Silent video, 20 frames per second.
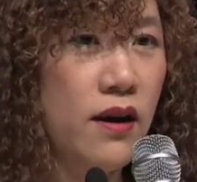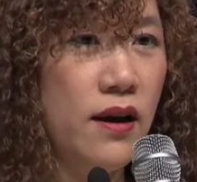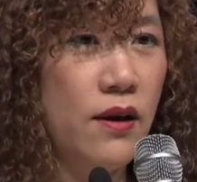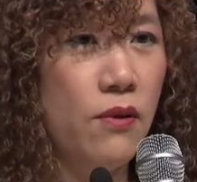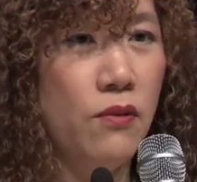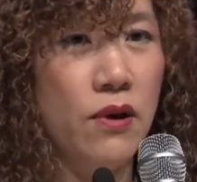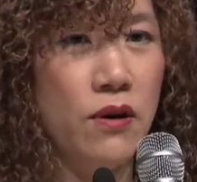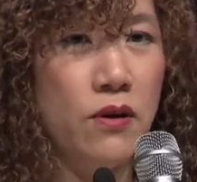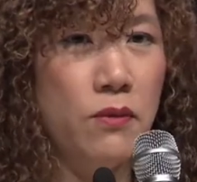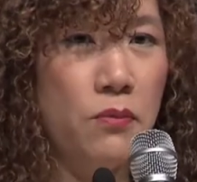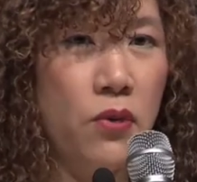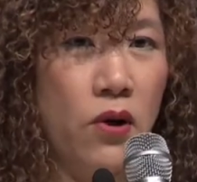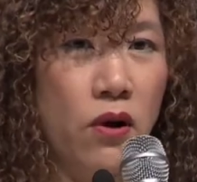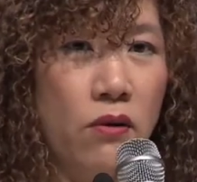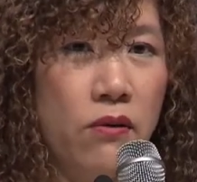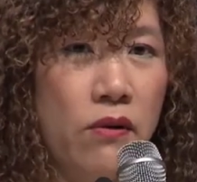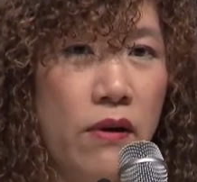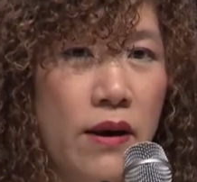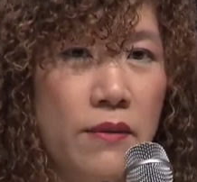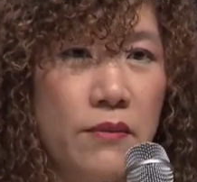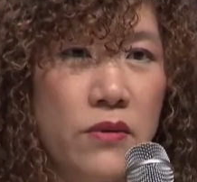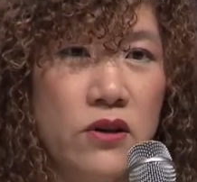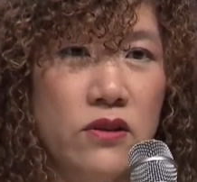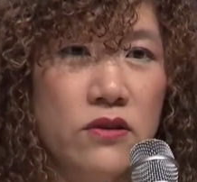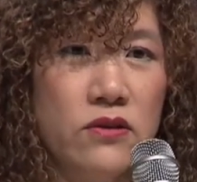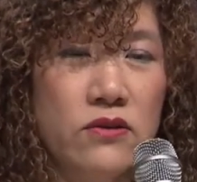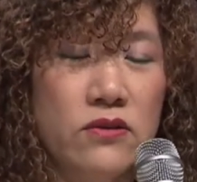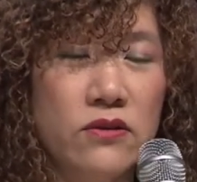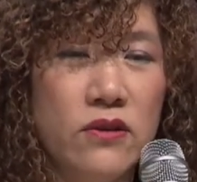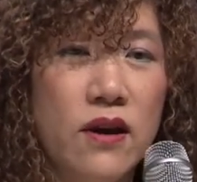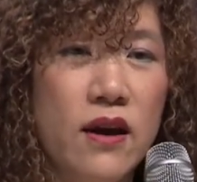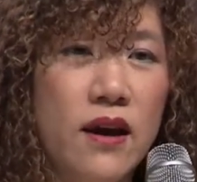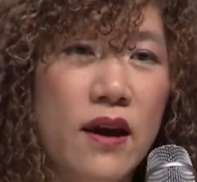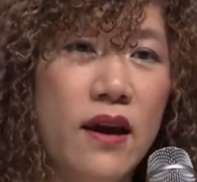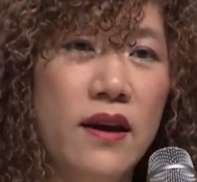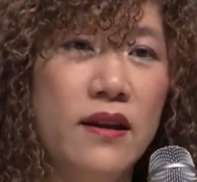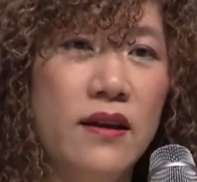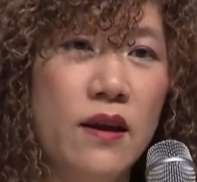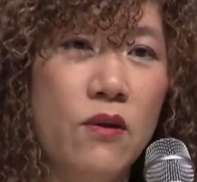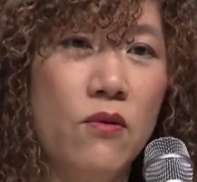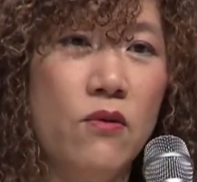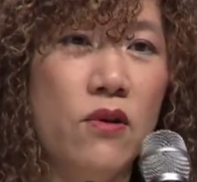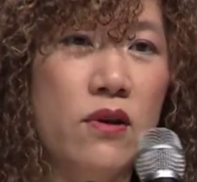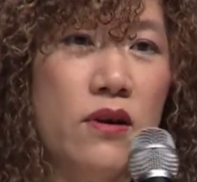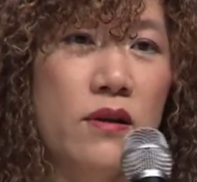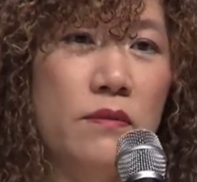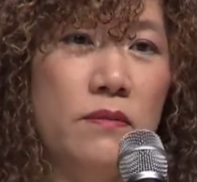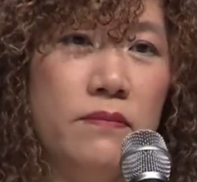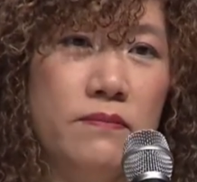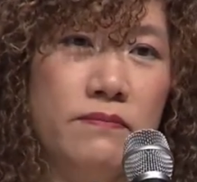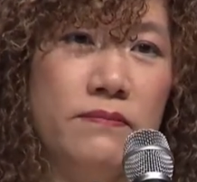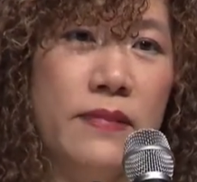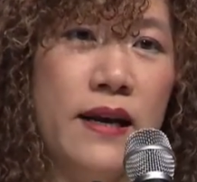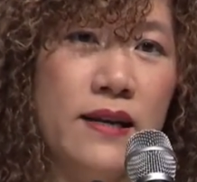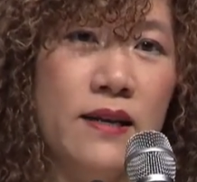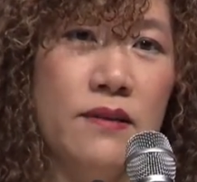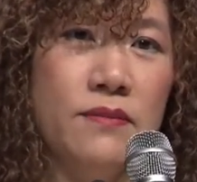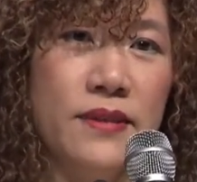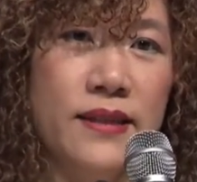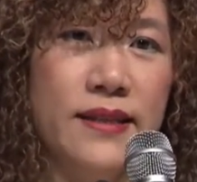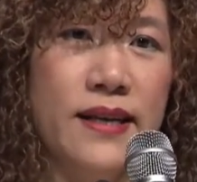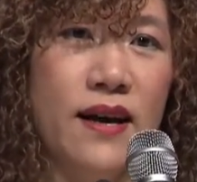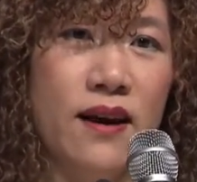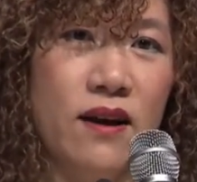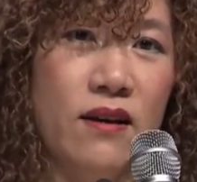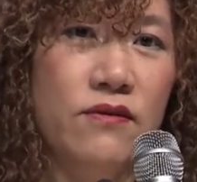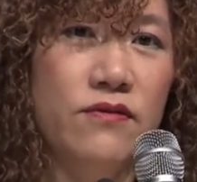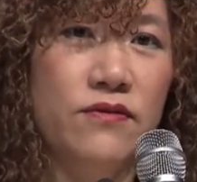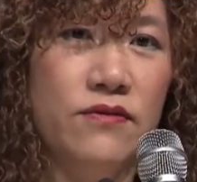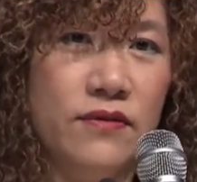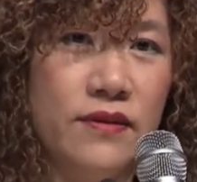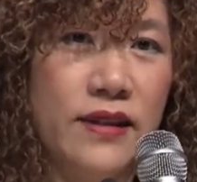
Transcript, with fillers: And when programmers, and they work by themselves,